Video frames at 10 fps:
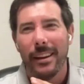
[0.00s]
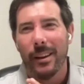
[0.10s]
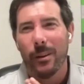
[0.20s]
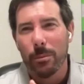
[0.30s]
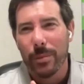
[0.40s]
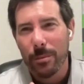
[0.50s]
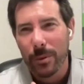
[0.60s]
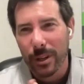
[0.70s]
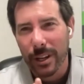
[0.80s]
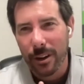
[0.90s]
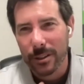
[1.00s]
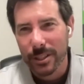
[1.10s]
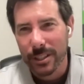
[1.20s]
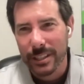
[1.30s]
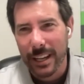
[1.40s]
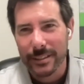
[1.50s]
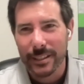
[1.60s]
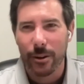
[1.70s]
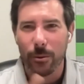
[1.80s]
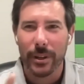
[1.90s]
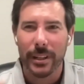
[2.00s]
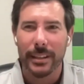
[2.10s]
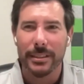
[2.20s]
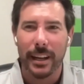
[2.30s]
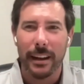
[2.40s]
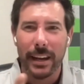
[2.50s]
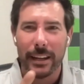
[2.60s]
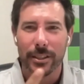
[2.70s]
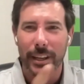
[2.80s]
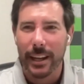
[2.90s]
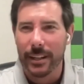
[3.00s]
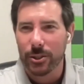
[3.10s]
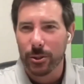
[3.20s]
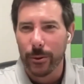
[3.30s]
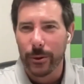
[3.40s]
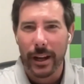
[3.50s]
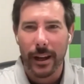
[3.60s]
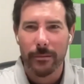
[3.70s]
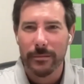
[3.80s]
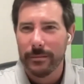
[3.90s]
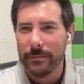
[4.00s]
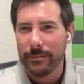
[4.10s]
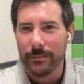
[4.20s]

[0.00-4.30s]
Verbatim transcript: And when people look at our success, they don't realize that I've actually kind of screwed it up